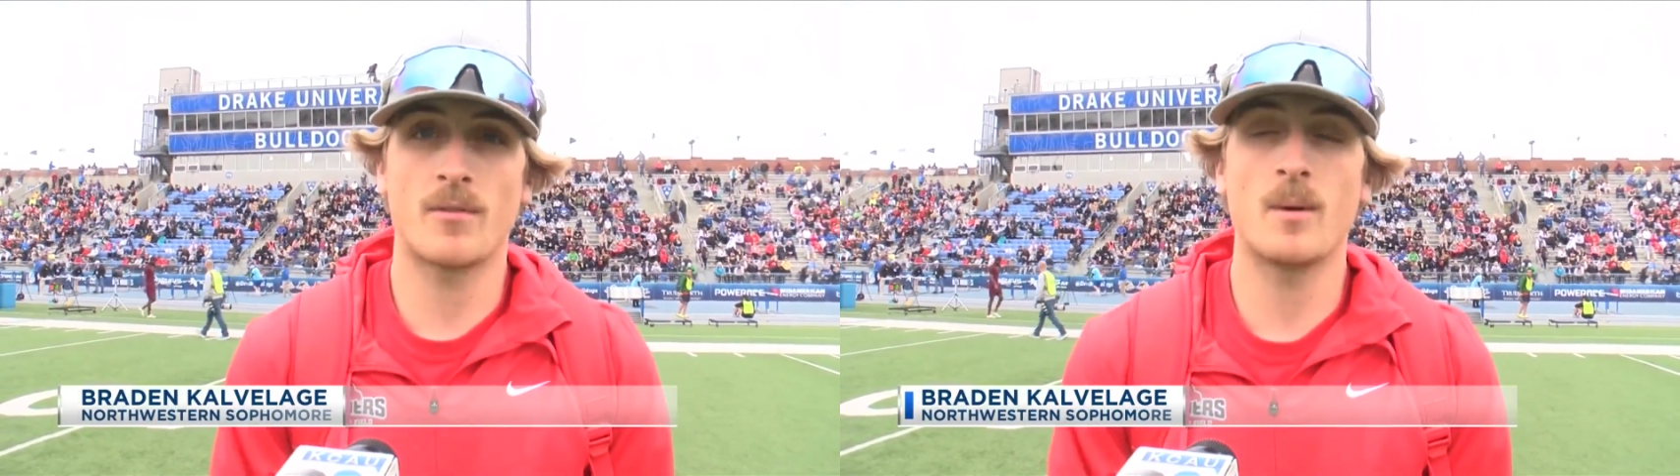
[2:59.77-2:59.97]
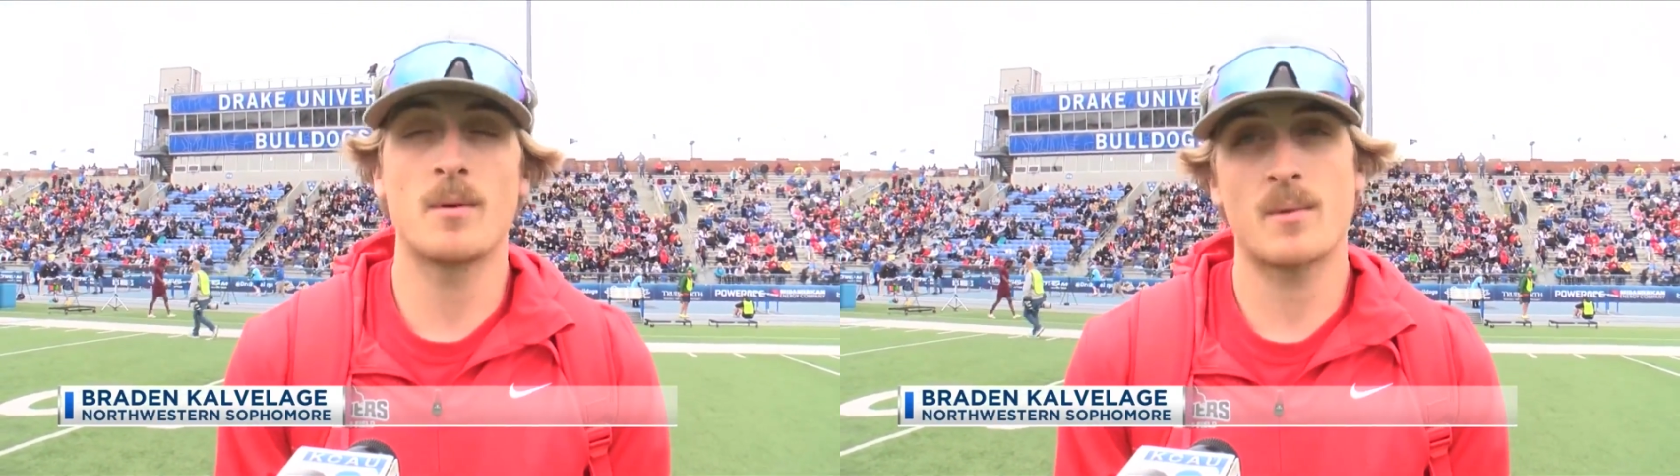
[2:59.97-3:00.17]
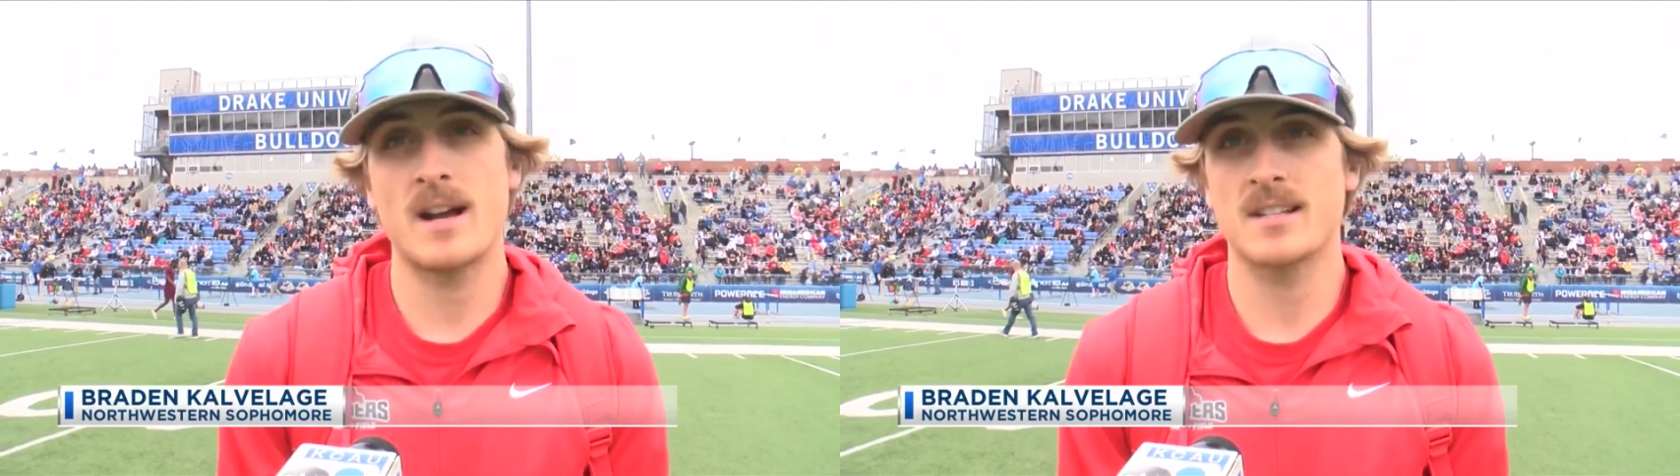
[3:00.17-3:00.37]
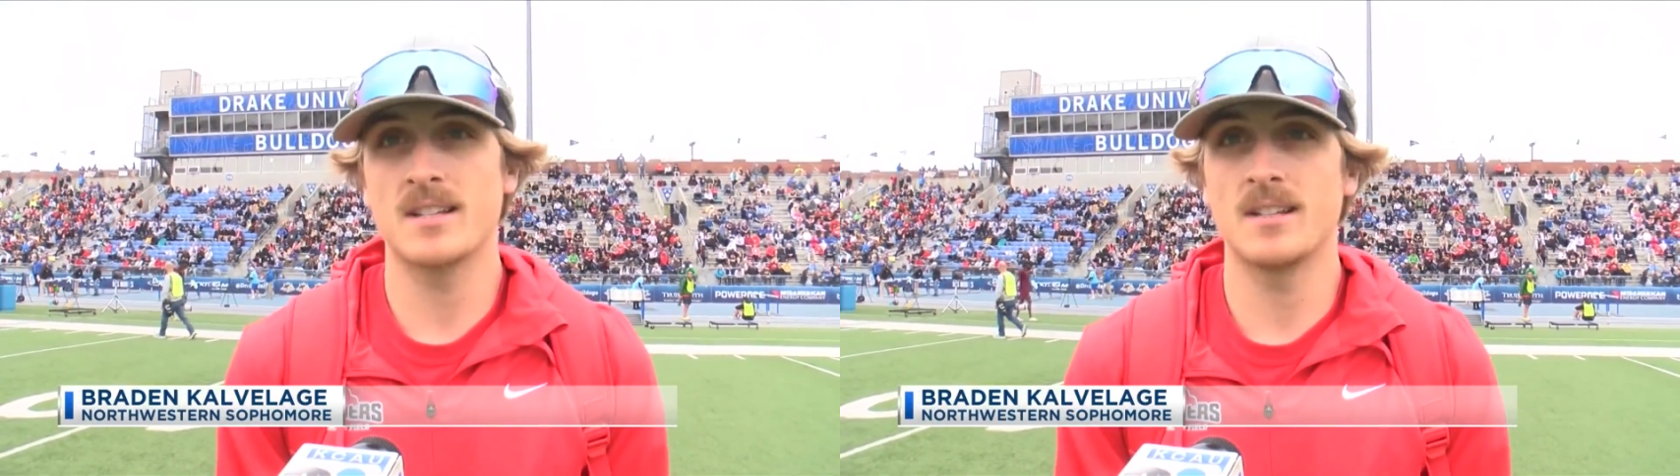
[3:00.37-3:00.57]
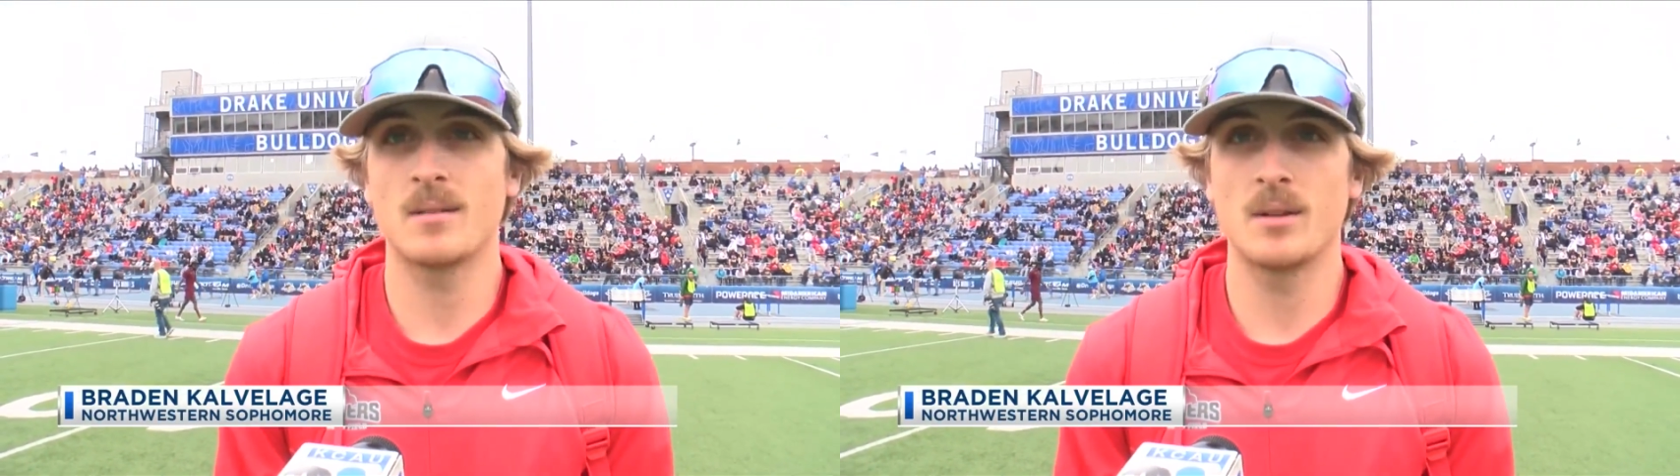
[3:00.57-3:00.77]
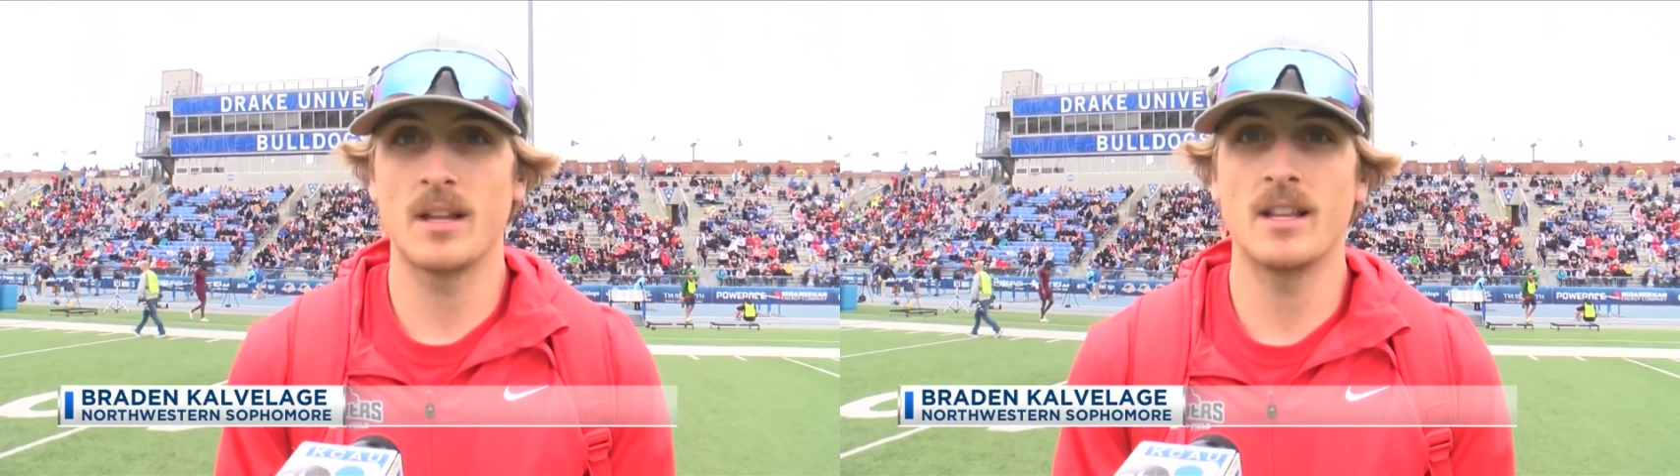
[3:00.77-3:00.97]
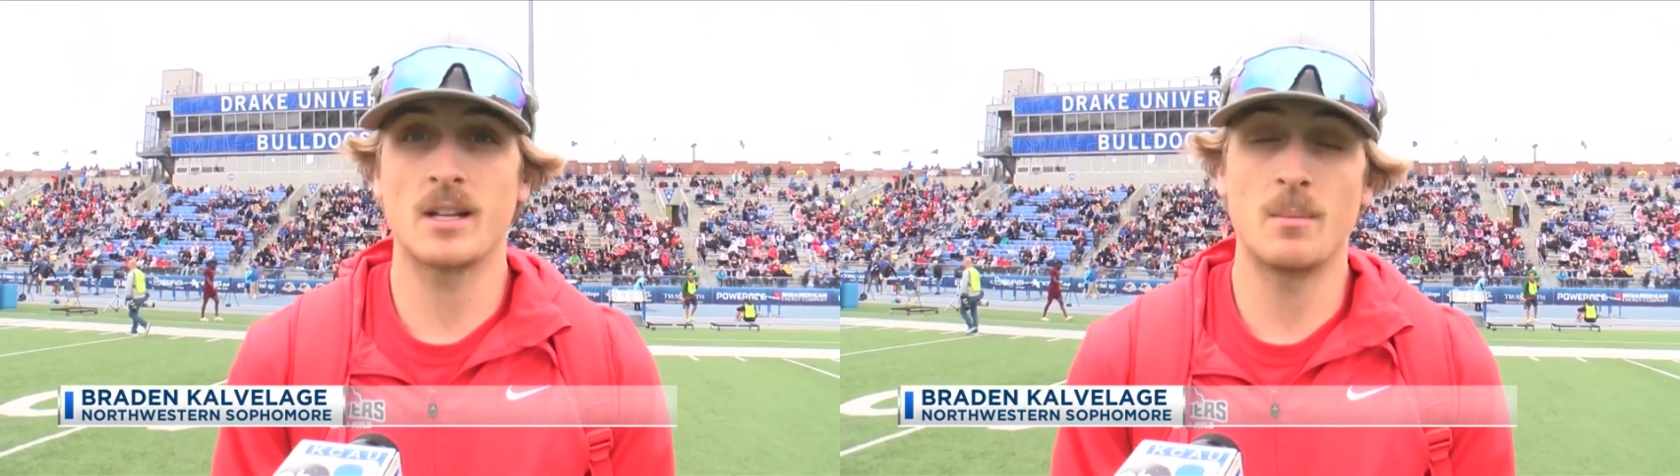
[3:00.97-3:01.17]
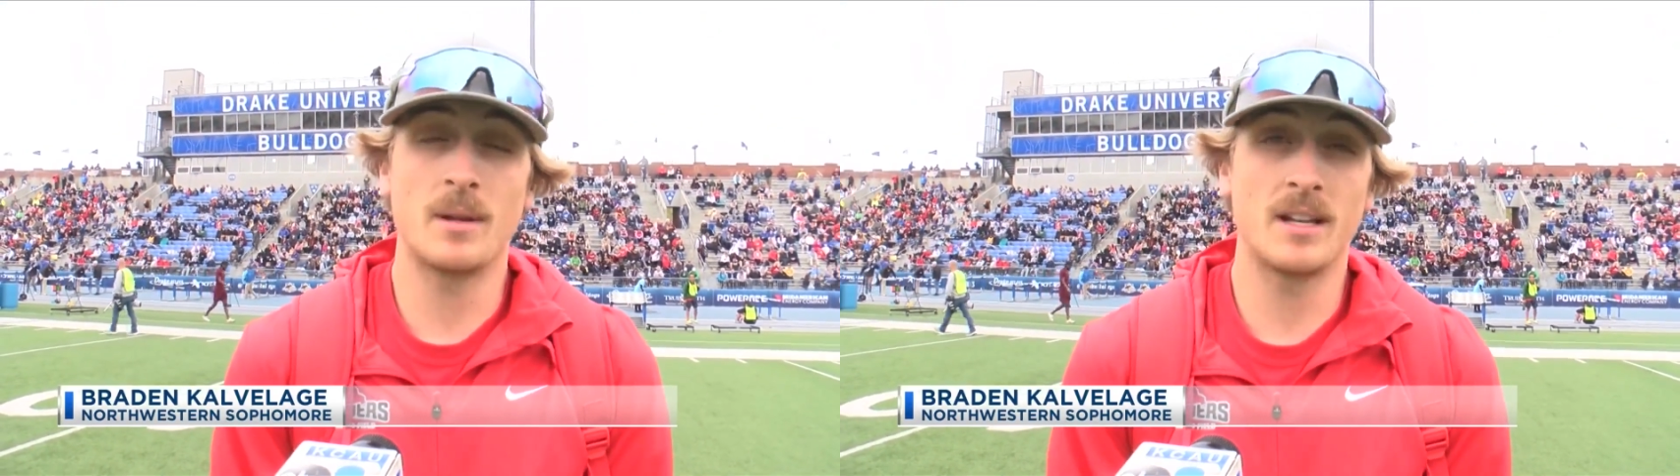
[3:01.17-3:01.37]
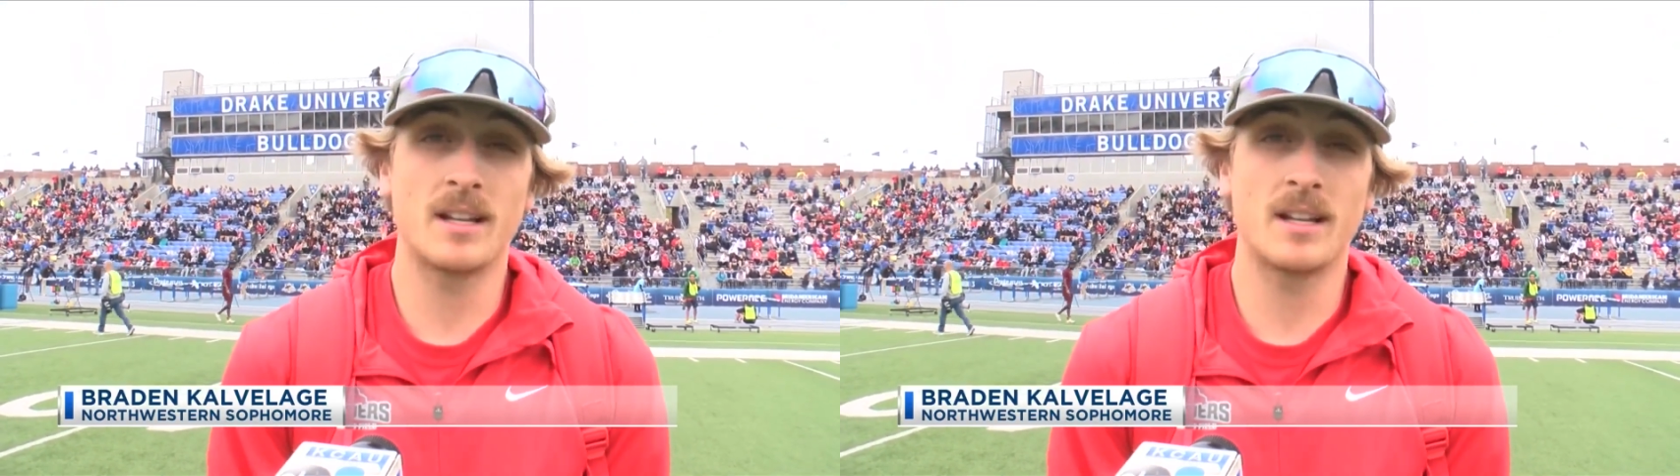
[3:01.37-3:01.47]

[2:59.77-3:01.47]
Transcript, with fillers: from Nebraska and then competing